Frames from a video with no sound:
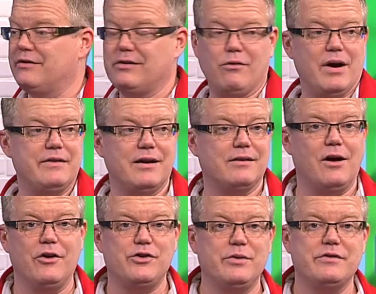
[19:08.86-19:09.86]
It's a great
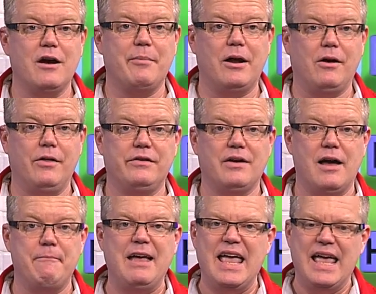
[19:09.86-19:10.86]
technology we talk about all the
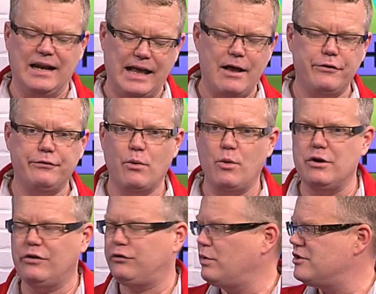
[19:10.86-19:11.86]
time. It allows for when
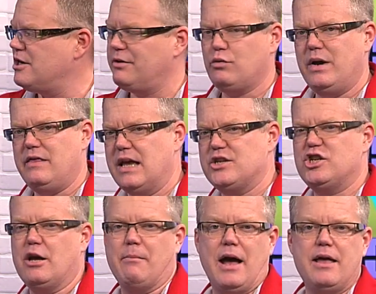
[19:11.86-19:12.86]
you're switching between the
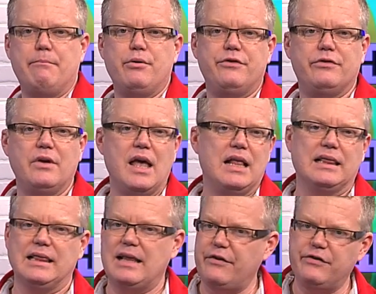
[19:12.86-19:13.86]
HDMI inputs,
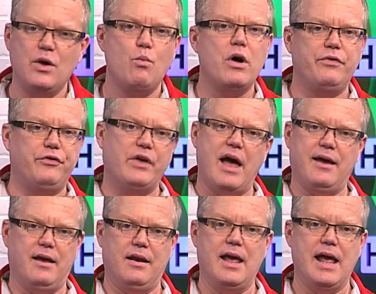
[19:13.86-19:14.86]
less than 1
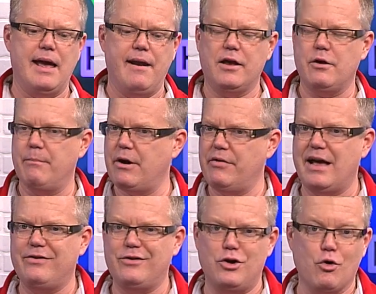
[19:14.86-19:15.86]
second. And compare
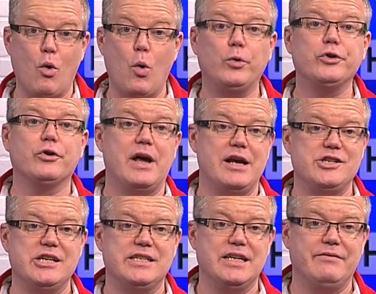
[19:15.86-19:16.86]
that to your older
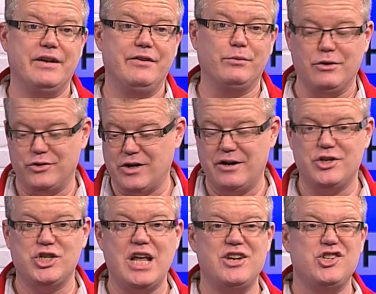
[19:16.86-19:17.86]
HDTVs when you're trying to
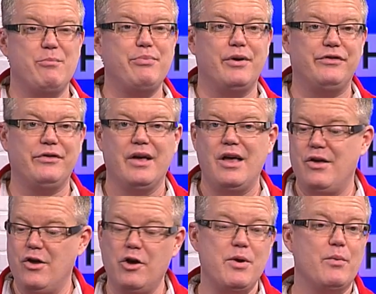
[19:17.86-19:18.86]
change inputs.
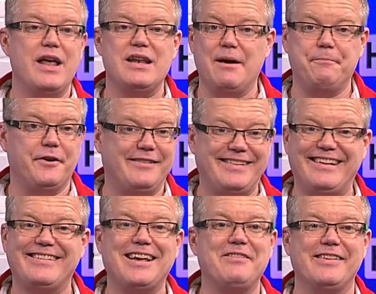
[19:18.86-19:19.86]
You could be waiting up to
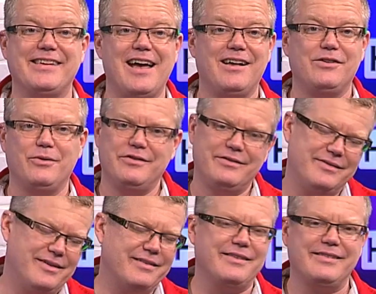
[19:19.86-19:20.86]
6-7 seconds, which
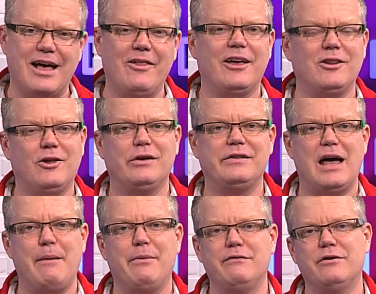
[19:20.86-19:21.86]
doesn't sound like a long
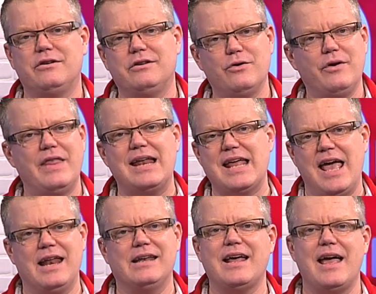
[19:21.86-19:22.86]
time, but if you're doing that day
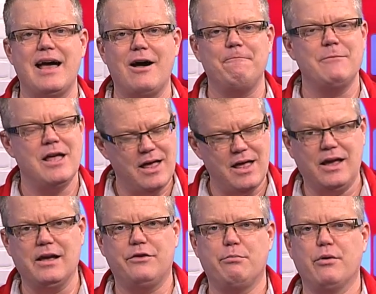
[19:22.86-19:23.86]
in and day out, it
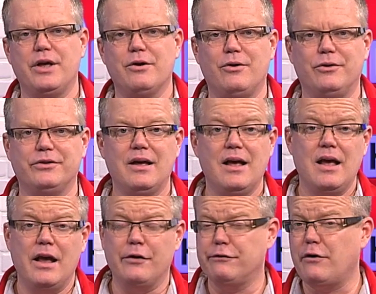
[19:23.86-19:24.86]
gets pretty old.
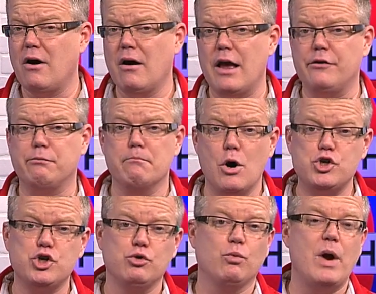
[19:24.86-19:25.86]
As far as
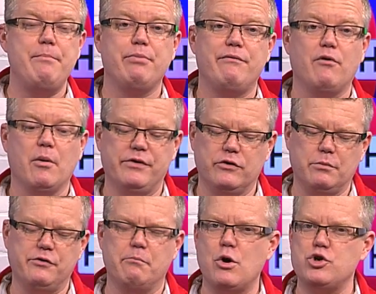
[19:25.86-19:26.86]
motion rate performance, in
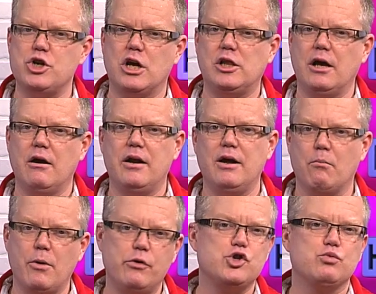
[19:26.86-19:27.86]
terms of motion clarity or
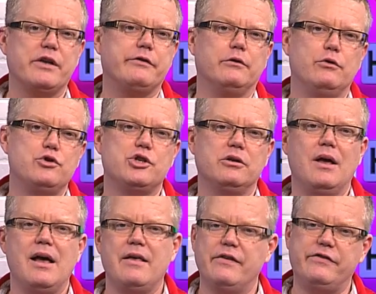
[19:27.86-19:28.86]
motion resolution,
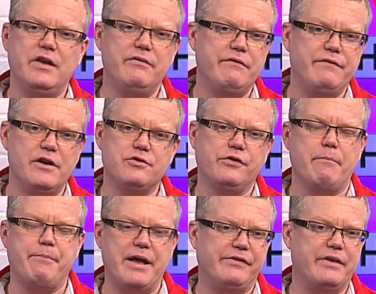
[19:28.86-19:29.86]
this TV features the
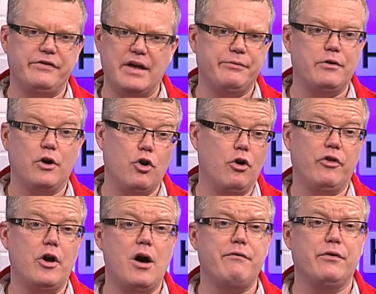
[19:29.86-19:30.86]
best that Samsung
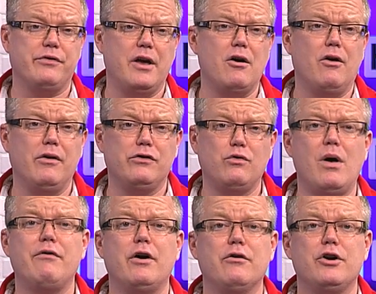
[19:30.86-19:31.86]
currently offers. They call it
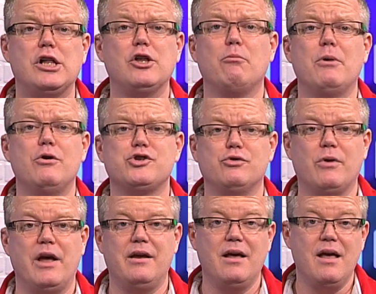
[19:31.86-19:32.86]
1200 clear motion
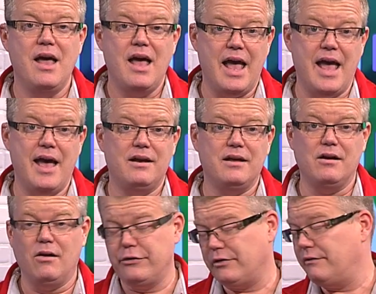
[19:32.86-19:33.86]
rate, and it
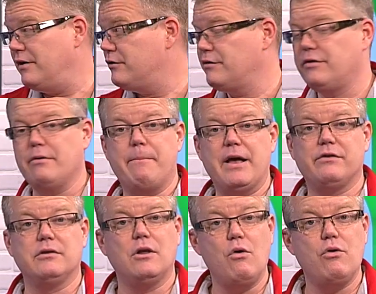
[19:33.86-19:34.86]
also features the
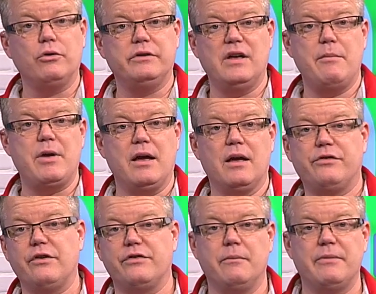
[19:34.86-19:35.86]
best local dimming
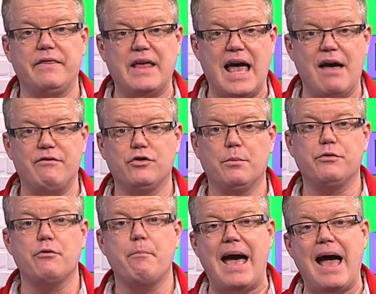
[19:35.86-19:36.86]
system that they have in terms of
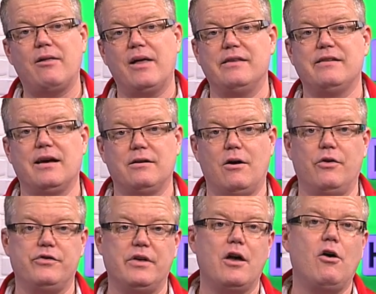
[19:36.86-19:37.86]
their backlight
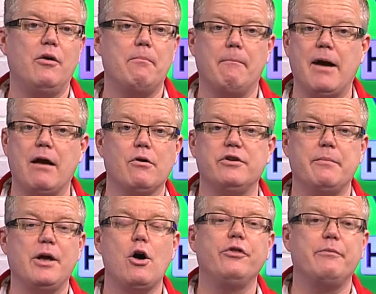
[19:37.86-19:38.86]
technology. They call it micro
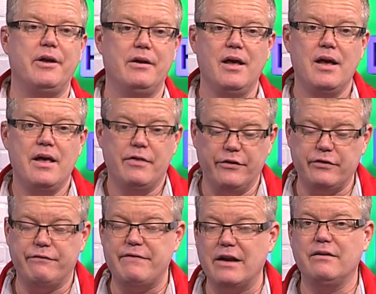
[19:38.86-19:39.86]
dimming ultimate. This
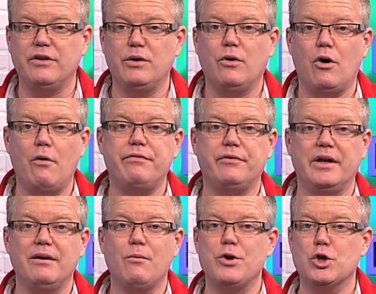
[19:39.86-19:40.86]
effectively will
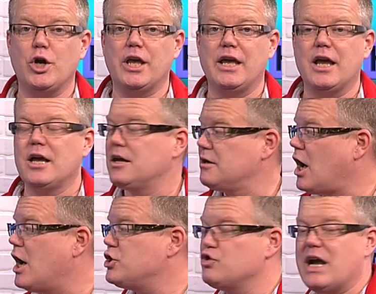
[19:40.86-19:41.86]
hopefully, when you're looking at
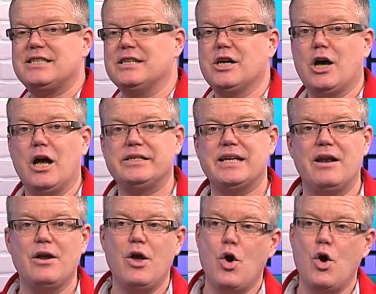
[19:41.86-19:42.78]
contrasted content